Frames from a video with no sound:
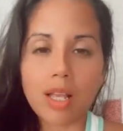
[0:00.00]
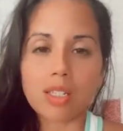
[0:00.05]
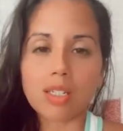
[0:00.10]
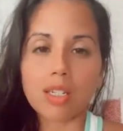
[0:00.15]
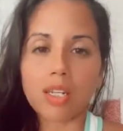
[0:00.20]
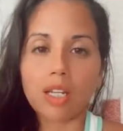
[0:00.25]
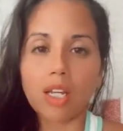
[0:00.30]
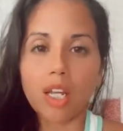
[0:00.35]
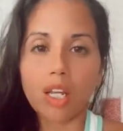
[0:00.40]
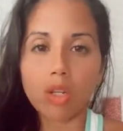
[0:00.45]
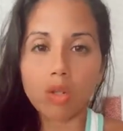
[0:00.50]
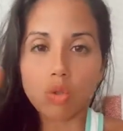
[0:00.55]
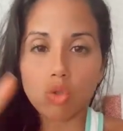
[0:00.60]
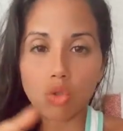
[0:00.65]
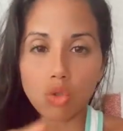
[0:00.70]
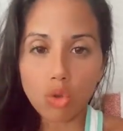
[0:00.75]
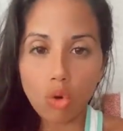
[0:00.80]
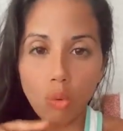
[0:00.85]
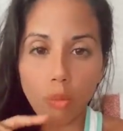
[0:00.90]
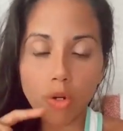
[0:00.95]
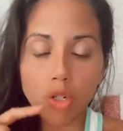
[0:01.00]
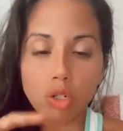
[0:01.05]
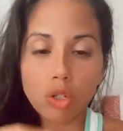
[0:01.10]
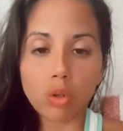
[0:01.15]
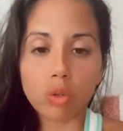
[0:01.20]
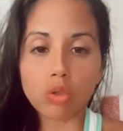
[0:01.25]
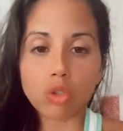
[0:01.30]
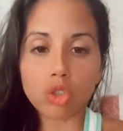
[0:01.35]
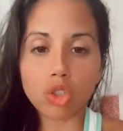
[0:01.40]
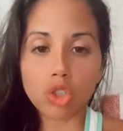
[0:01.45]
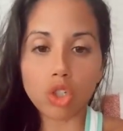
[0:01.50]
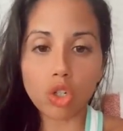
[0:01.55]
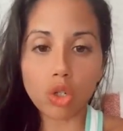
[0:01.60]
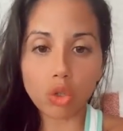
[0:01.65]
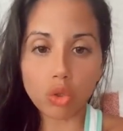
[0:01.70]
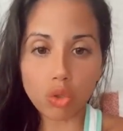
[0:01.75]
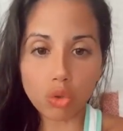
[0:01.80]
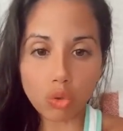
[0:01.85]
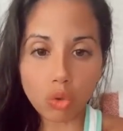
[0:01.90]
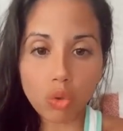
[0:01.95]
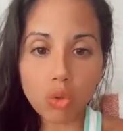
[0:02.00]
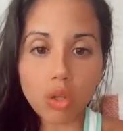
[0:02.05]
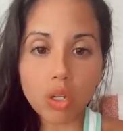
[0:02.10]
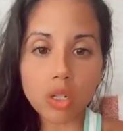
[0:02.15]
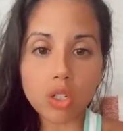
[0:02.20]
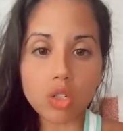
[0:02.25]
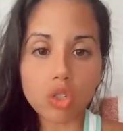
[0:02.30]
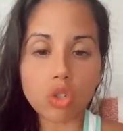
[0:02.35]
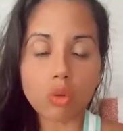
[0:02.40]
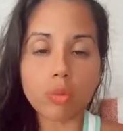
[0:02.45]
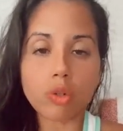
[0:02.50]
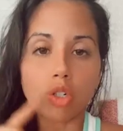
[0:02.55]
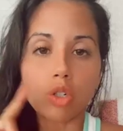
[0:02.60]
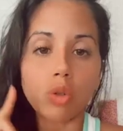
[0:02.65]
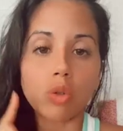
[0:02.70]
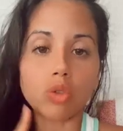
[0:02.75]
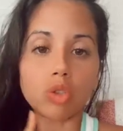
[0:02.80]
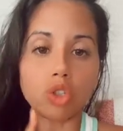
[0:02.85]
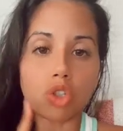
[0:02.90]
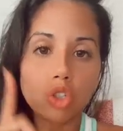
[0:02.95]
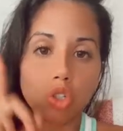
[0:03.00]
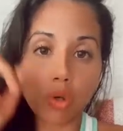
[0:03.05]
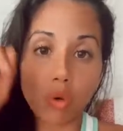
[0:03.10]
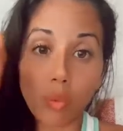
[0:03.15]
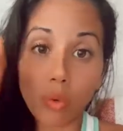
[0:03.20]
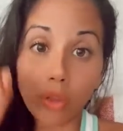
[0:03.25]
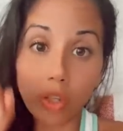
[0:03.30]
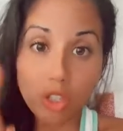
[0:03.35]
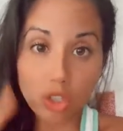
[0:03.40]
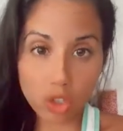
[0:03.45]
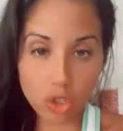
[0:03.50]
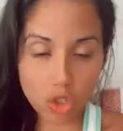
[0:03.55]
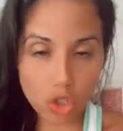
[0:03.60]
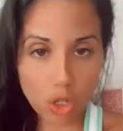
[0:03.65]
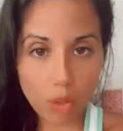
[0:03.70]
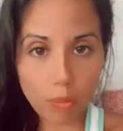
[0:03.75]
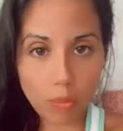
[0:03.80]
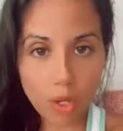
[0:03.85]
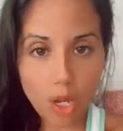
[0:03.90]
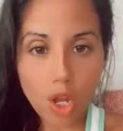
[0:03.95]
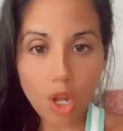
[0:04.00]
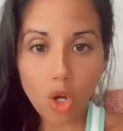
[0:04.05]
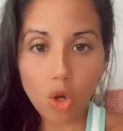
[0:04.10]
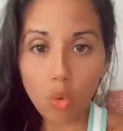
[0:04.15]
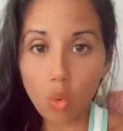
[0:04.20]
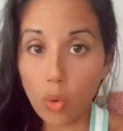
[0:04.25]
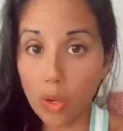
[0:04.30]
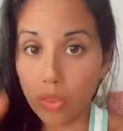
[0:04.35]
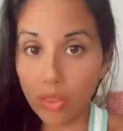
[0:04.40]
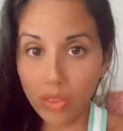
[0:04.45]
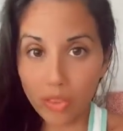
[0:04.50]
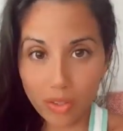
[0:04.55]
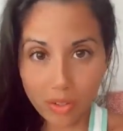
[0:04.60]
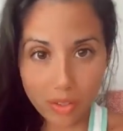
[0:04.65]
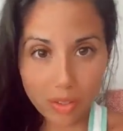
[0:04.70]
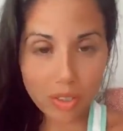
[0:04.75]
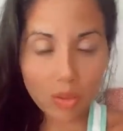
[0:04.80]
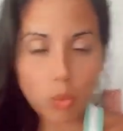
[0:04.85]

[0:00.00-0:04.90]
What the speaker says: It's going to get you so much closer to your truth and so much closer to your relationship with